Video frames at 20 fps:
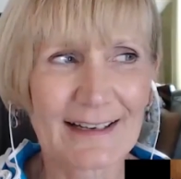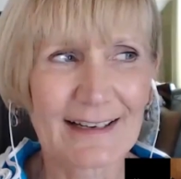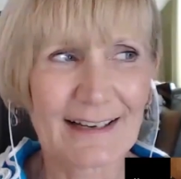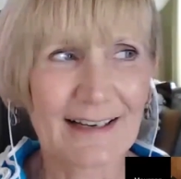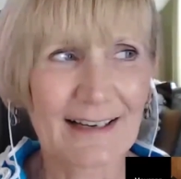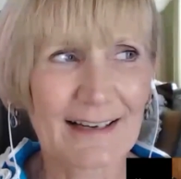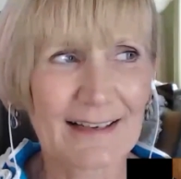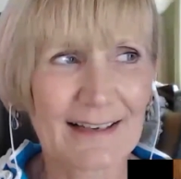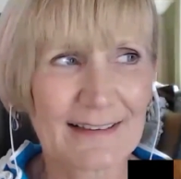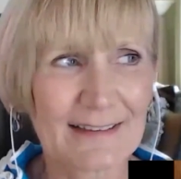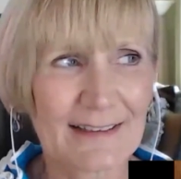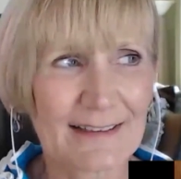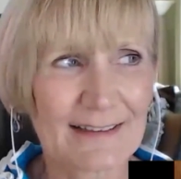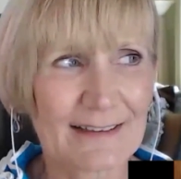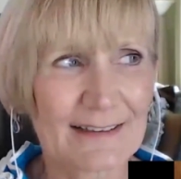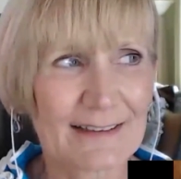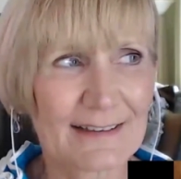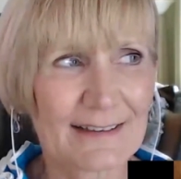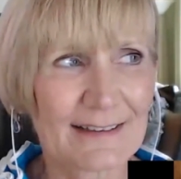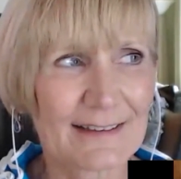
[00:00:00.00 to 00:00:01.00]
I, I
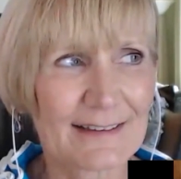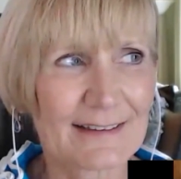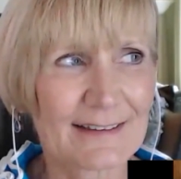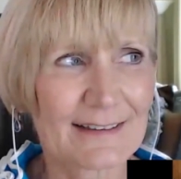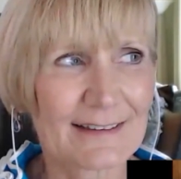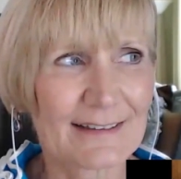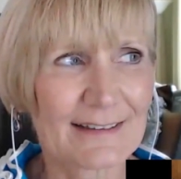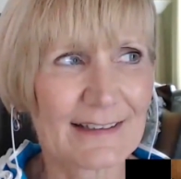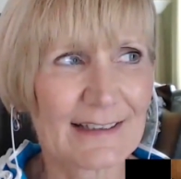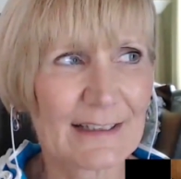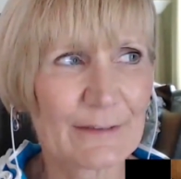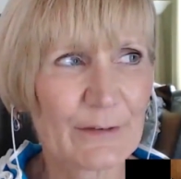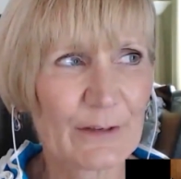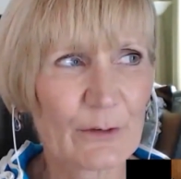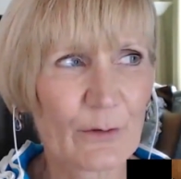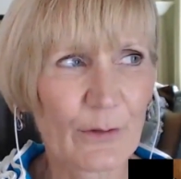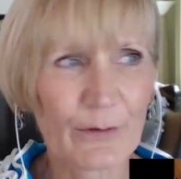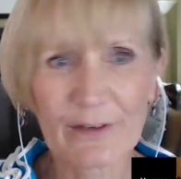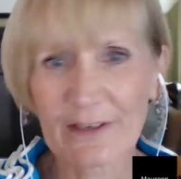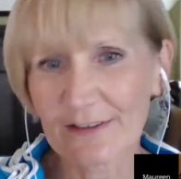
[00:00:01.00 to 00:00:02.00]
even
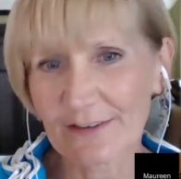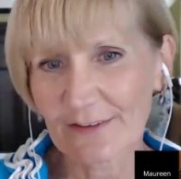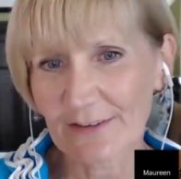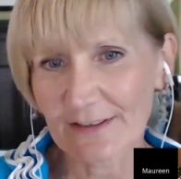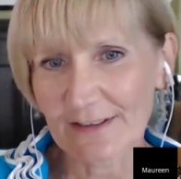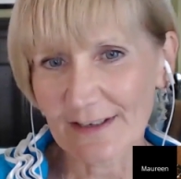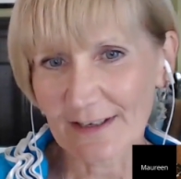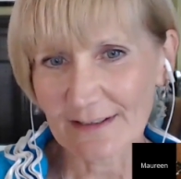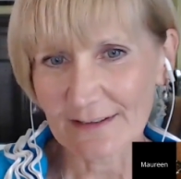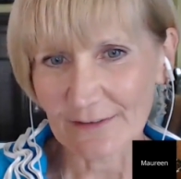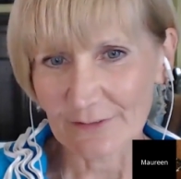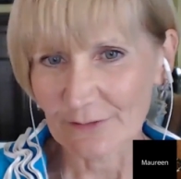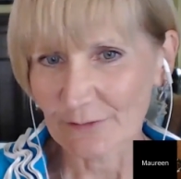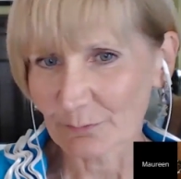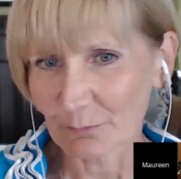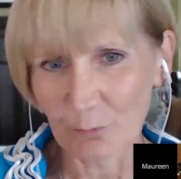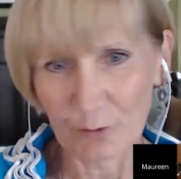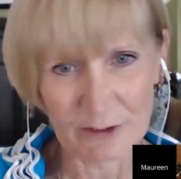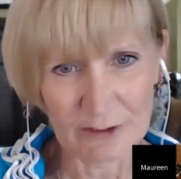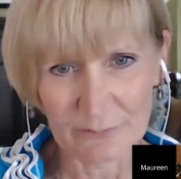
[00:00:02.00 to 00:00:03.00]
though the insight guide is
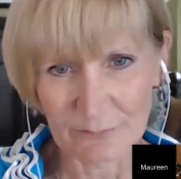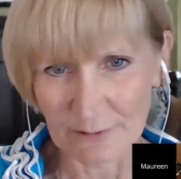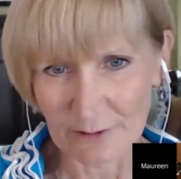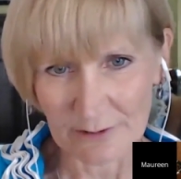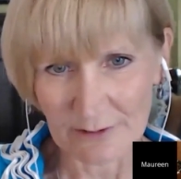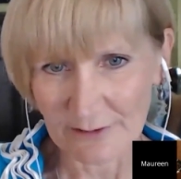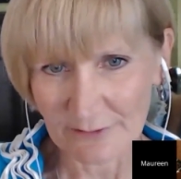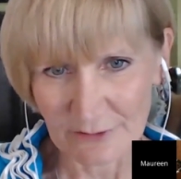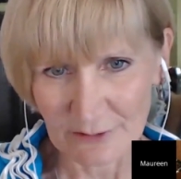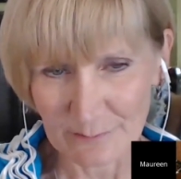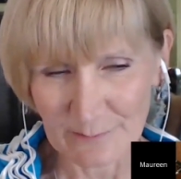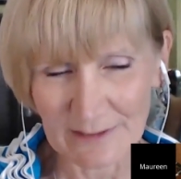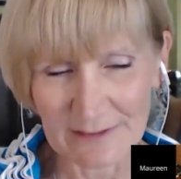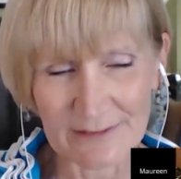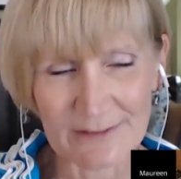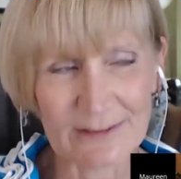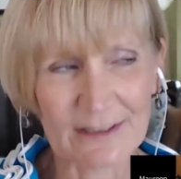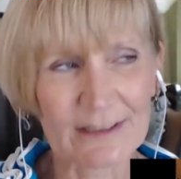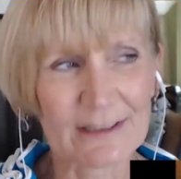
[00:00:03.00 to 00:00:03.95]
wonderful and customized,